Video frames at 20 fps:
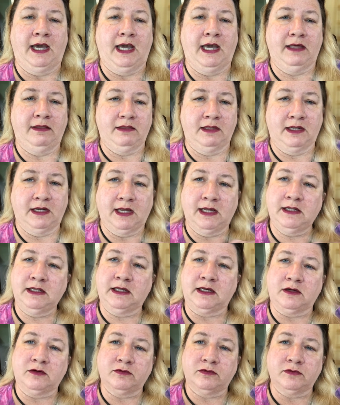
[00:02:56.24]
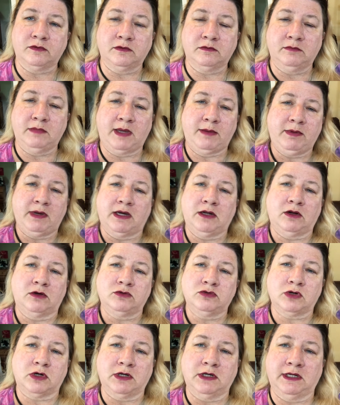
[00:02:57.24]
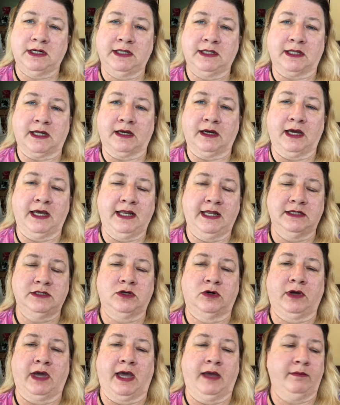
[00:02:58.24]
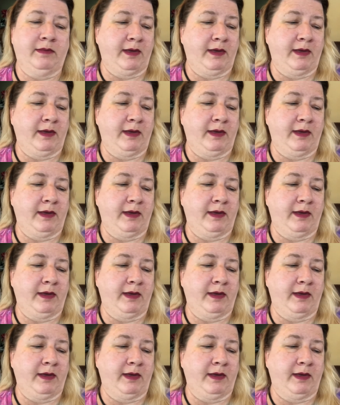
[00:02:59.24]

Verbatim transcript: And then I leave. Maybe I don't draw anything, and that's okay.